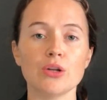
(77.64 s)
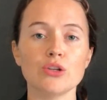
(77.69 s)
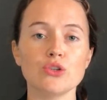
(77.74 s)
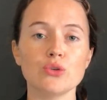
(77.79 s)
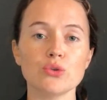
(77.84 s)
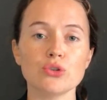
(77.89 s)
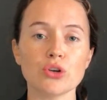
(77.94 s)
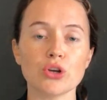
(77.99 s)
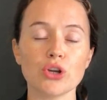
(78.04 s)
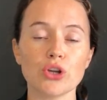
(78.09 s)

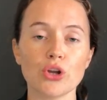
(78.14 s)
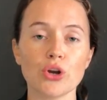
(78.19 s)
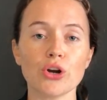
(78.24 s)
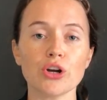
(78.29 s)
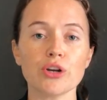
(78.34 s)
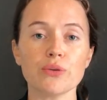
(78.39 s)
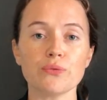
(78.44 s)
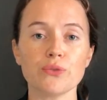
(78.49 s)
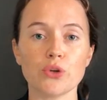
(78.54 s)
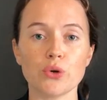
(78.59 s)
To secure
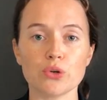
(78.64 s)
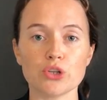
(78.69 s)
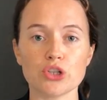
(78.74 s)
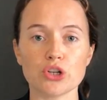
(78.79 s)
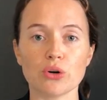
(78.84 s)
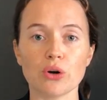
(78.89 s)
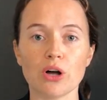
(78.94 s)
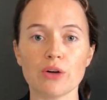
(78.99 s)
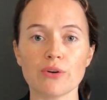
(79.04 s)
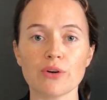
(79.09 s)
the future
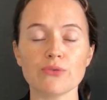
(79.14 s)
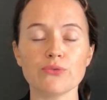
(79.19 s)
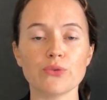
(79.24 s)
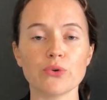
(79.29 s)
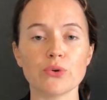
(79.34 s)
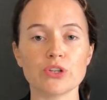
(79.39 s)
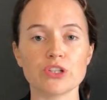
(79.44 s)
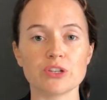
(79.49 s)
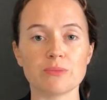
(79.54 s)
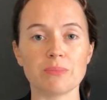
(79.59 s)
of our
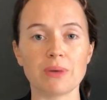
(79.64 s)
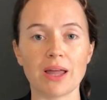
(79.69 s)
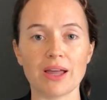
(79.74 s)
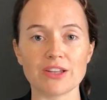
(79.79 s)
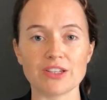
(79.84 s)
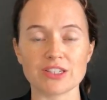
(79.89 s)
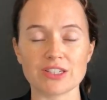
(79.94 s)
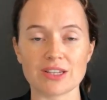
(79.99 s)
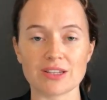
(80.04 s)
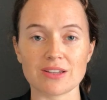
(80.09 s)
food supply
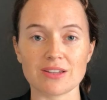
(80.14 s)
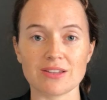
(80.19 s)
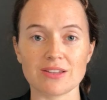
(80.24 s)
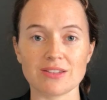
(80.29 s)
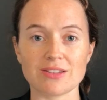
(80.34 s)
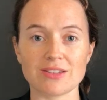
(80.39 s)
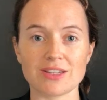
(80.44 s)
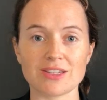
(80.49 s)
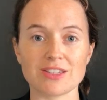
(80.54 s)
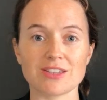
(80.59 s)

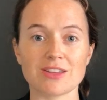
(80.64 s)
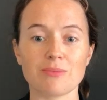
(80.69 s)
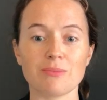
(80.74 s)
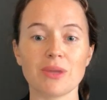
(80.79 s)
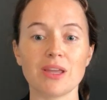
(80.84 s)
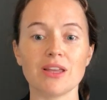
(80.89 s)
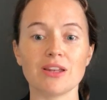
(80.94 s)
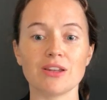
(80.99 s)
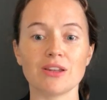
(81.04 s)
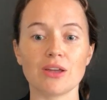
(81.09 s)
system
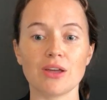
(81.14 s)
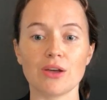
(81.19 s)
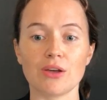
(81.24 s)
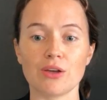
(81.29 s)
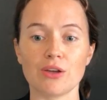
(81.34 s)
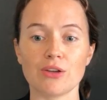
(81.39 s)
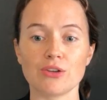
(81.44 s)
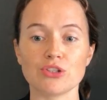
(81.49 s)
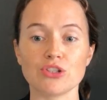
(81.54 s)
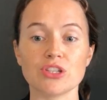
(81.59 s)
in
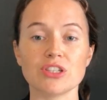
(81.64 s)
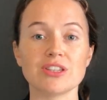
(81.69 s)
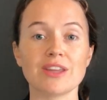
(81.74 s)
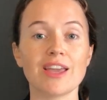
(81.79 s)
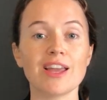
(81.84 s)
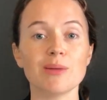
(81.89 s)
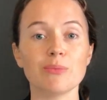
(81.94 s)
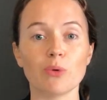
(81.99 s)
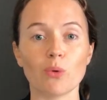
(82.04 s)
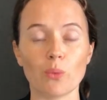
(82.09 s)
a
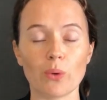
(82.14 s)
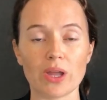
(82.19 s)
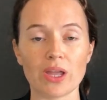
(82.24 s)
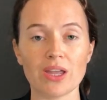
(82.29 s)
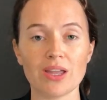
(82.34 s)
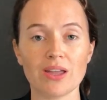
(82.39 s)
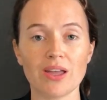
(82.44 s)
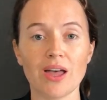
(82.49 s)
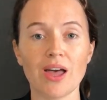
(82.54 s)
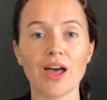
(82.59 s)
sustainable way,